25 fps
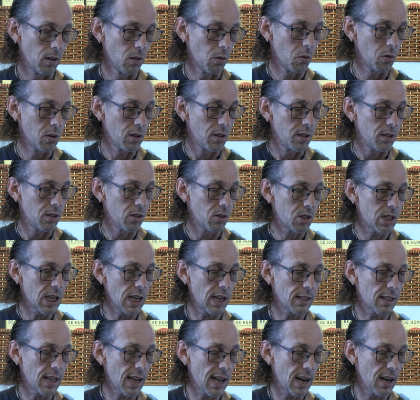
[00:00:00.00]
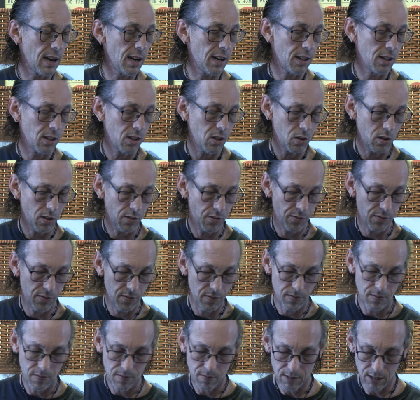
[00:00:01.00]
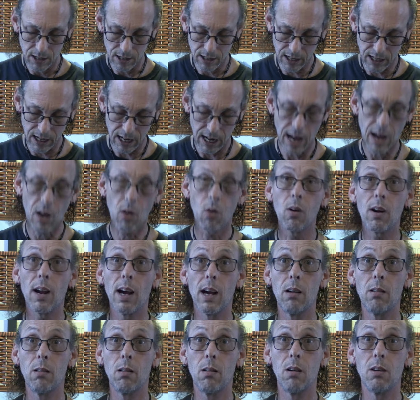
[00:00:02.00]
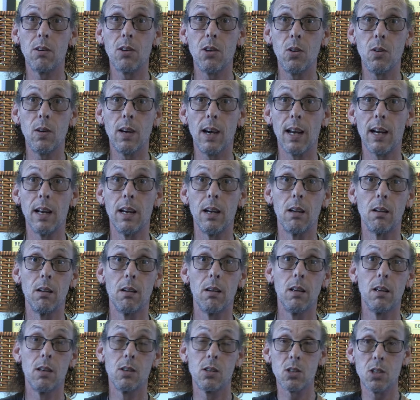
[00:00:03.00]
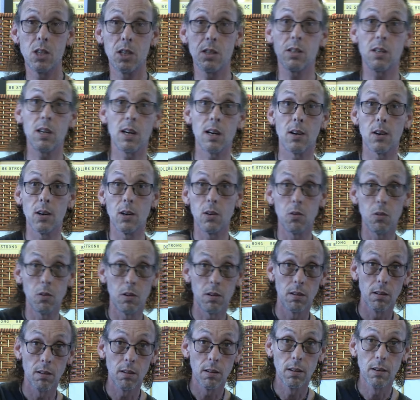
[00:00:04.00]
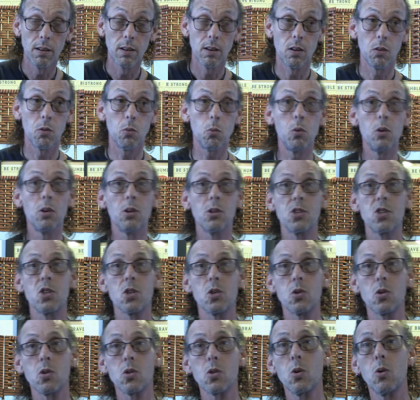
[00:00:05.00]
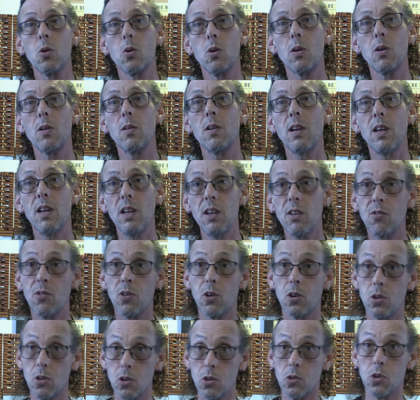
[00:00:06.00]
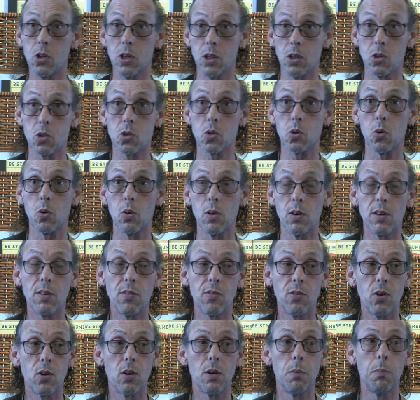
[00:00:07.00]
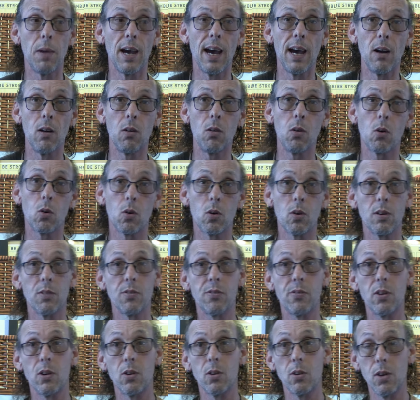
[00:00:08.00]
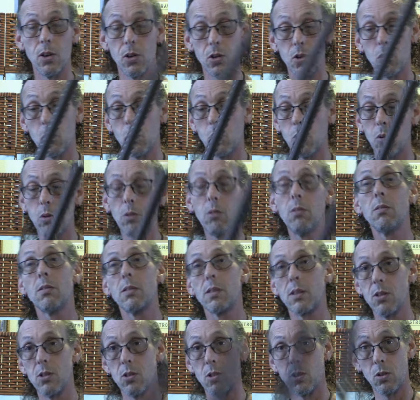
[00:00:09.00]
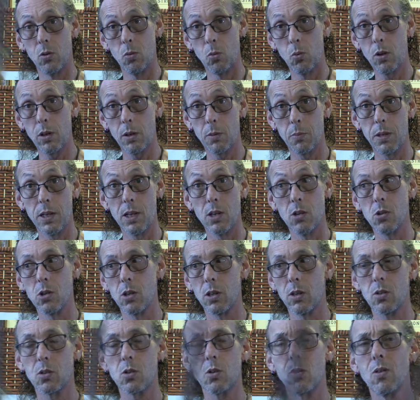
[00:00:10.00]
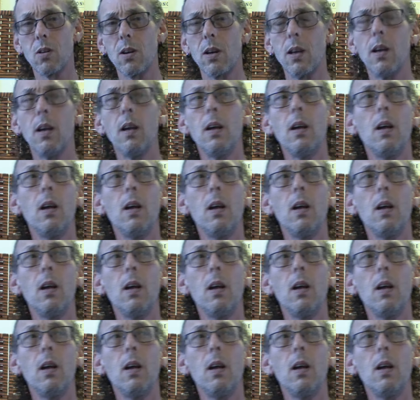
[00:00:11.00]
when you take that into account, how long you gotta sit there and wield your sword if you're using a sword, if you're in battle, or if you're in a duel, because you would be using a sword.